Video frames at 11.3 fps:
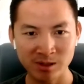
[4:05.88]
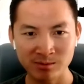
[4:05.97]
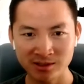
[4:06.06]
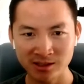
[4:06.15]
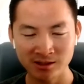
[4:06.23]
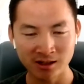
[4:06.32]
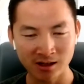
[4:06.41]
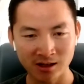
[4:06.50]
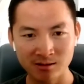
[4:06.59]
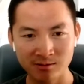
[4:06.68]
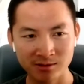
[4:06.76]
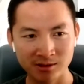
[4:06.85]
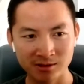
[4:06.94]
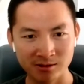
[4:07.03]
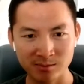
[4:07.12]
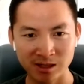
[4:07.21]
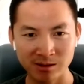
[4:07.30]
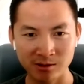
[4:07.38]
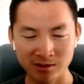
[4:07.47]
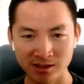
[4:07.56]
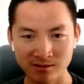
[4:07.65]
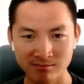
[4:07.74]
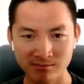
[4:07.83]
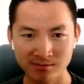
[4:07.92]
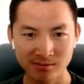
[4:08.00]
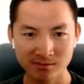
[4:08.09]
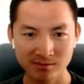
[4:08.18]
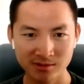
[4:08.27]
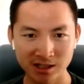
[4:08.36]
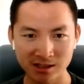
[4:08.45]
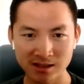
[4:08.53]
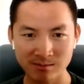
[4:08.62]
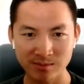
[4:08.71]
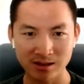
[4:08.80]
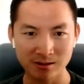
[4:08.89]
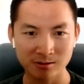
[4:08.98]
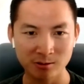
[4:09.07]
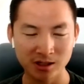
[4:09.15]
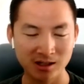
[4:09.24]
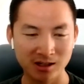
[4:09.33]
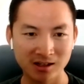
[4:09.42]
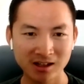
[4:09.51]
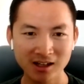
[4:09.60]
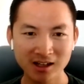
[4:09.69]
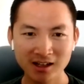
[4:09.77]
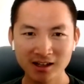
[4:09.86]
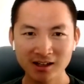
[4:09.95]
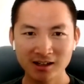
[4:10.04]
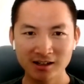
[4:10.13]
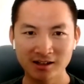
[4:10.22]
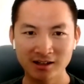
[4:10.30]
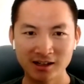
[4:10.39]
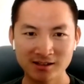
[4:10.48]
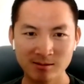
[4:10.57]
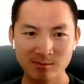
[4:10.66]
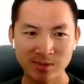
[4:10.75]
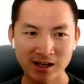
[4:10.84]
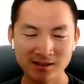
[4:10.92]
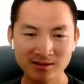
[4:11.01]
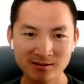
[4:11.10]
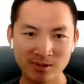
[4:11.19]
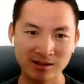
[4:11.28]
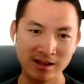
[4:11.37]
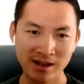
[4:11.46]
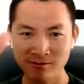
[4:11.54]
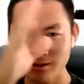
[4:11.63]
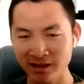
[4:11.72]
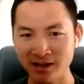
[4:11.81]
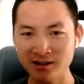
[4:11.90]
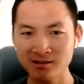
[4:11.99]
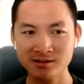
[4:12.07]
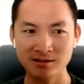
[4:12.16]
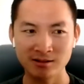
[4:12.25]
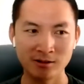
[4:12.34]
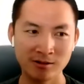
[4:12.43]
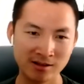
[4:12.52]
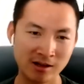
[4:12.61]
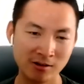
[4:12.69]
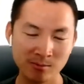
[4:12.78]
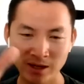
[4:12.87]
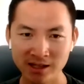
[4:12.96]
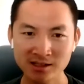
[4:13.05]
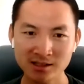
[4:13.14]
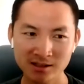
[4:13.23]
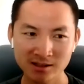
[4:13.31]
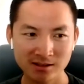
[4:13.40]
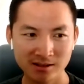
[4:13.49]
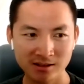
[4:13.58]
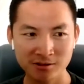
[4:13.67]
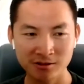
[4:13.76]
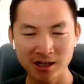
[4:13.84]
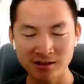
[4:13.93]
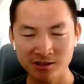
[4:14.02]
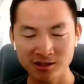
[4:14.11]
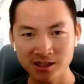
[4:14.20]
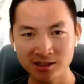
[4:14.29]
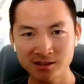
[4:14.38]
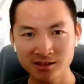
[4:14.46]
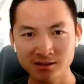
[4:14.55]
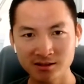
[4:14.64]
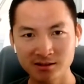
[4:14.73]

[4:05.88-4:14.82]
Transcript: BBC.com. You maybe only check some click some buttons, but everything else on the home page it should not change.